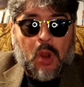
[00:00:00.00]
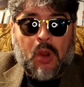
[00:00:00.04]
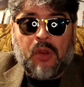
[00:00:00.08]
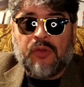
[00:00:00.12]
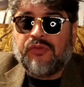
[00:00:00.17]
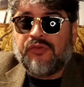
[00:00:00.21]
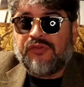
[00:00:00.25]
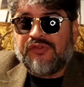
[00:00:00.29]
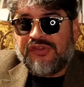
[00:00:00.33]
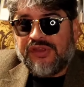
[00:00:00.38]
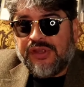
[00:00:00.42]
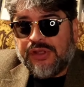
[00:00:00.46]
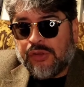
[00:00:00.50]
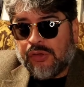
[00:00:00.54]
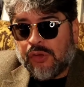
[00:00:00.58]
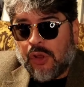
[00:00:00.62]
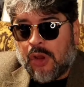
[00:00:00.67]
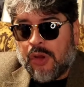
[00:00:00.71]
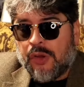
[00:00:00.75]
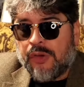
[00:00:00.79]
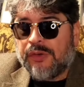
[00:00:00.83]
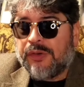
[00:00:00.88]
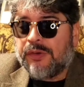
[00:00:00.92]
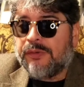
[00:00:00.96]
Arthur C.
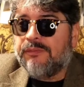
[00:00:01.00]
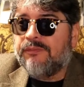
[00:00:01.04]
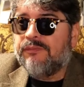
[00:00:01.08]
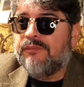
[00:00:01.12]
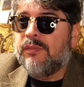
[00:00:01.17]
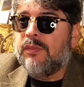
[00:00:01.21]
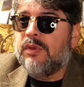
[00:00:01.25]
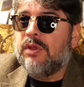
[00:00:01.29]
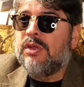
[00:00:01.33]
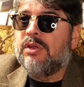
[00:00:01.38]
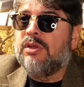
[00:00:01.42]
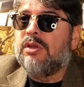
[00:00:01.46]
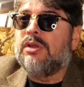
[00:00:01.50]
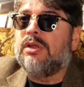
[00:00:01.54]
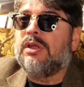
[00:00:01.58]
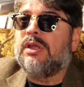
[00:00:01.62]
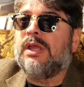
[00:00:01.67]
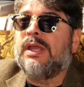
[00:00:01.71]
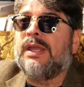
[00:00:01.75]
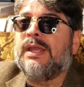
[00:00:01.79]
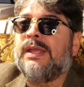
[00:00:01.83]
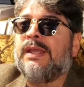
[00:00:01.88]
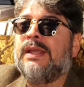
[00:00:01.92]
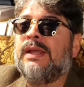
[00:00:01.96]
Clarke,
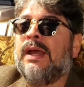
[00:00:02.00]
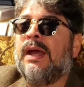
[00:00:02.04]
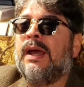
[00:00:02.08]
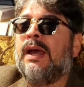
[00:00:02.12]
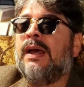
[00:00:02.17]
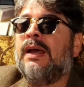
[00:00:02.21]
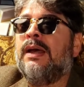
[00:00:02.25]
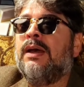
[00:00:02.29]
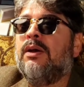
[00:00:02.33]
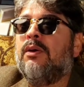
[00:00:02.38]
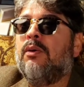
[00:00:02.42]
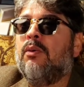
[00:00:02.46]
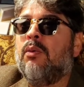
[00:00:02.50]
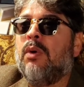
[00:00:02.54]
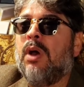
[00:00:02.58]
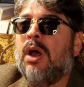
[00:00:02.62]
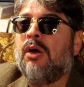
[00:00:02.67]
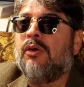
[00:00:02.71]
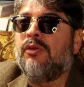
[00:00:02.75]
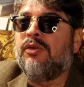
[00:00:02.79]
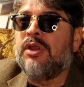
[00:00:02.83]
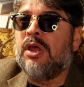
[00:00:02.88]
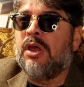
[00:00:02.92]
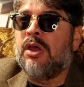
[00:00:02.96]
a
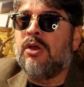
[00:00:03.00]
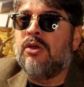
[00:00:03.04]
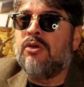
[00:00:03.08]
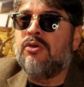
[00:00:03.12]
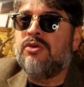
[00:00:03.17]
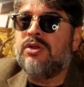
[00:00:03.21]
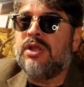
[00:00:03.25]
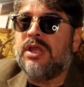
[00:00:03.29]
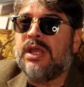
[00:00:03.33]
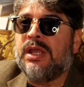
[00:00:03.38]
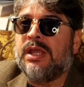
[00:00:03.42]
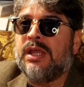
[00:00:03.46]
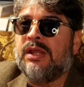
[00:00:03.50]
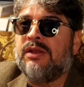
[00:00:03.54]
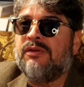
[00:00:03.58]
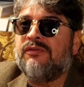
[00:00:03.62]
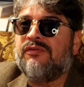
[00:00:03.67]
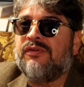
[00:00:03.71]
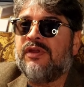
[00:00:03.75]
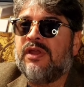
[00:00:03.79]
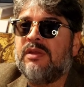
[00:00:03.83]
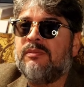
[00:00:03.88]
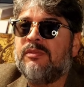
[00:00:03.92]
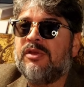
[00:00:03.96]
well-known
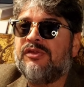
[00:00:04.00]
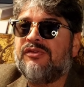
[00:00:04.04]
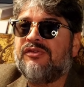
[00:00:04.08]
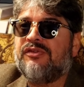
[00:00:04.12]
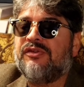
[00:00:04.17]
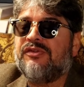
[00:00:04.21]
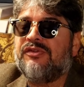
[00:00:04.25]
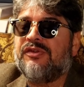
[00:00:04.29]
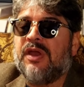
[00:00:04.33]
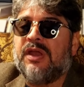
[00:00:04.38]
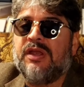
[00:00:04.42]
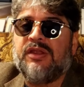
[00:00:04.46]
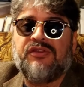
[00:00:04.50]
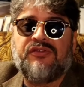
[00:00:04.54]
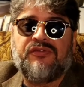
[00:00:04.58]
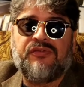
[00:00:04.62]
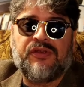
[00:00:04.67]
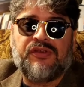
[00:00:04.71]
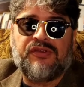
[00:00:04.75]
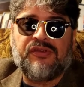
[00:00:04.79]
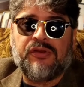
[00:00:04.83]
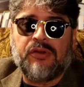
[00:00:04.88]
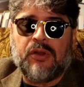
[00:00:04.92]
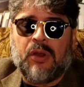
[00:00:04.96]
and famous science
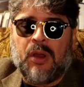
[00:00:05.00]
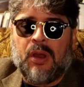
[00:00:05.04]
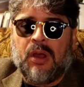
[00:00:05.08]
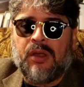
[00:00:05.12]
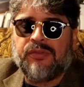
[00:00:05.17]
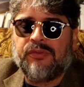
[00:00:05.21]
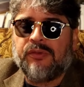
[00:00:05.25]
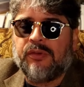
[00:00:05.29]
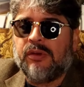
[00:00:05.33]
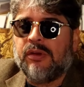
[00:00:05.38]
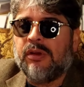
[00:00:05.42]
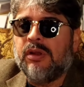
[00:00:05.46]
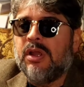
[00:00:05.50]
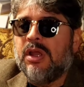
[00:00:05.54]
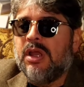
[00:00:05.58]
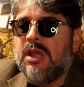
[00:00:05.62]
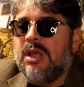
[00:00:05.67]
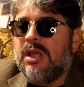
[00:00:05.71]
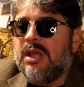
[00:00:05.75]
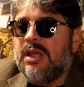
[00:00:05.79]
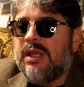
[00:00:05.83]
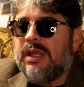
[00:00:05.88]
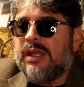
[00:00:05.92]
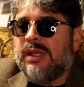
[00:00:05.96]
fiction author.
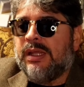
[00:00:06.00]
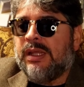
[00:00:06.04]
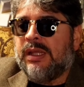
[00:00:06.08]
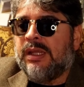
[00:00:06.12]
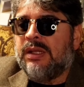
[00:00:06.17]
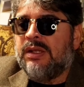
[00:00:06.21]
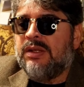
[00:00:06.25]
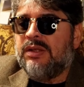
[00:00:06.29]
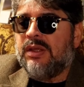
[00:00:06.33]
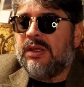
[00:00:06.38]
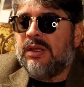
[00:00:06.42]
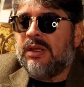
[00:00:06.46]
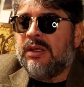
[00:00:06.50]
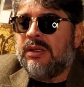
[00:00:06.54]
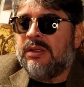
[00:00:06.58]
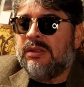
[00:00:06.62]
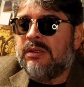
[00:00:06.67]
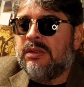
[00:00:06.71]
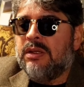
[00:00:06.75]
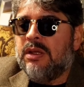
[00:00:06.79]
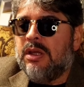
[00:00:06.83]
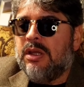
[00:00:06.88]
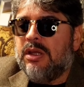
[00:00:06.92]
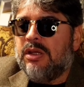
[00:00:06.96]
And
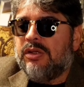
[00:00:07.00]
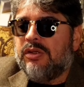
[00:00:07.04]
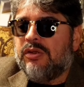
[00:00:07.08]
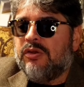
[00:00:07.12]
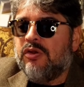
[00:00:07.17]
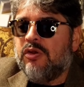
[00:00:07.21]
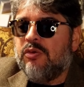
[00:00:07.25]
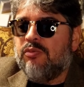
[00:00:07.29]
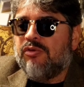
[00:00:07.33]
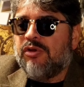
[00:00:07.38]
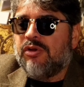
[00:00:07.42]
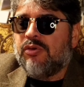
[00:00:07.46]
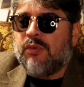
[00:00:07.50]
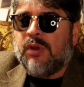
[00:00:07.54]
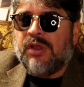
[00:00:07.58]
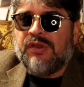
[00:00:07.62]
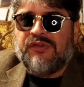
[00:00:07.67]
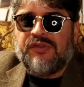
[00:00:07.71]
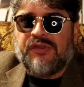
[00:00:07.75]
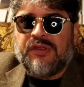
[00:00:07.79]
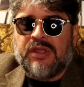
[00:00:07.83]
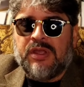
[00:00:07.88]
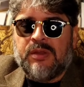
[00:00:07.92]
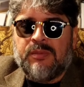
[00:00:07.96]
Kubrick
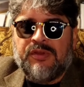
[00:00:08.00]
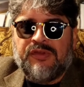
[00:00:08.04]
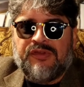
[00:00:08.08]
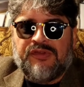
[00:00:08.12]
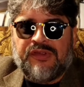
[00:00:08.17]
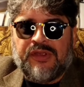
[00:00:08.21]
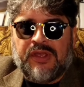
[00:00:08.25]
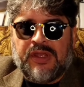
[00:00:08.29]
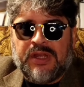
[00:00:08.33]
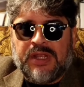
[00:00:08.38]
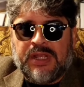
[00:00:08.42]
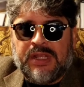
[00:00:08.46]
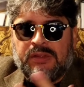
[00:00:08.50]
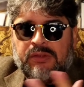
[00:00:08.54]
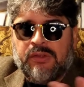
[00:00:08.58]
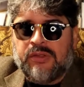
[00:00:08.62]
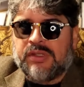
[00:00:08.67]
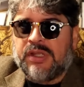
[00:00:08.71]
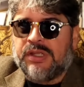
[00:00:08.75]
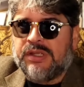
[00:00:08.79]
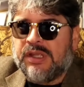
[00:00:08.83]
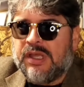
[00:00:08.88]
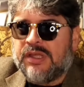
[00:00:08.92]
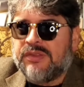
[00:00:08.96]
went to him and said, hey,
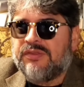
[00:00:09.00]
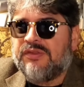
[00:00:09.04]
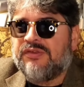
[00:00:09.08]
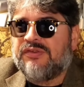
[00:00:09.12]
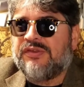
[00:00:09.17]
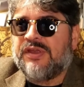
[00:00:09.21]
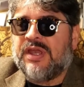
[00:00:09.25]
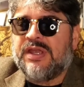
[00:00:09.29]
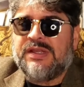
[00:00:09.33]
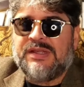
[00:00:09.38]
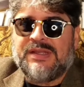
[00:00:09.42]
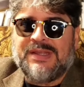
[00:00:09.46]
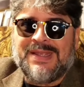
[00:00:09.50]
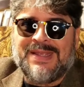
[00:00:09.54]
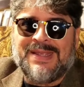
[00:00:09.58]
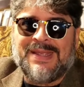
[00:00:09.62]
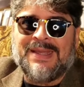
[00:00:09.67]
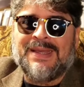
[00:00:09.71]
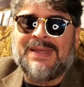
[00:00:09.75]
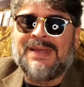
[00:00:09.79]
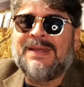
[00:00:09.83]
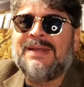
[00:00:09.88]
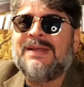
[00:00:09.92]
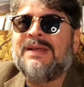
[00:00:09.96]
look, I got this
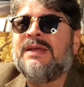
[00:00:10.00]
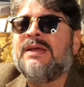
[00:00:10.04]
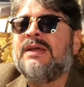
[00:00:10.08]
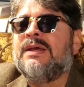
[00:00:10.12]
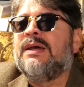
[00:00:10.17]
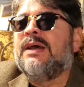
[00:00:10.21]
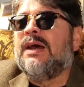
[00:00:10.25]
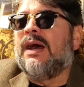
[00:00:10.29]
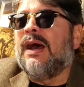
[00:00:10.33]
idea.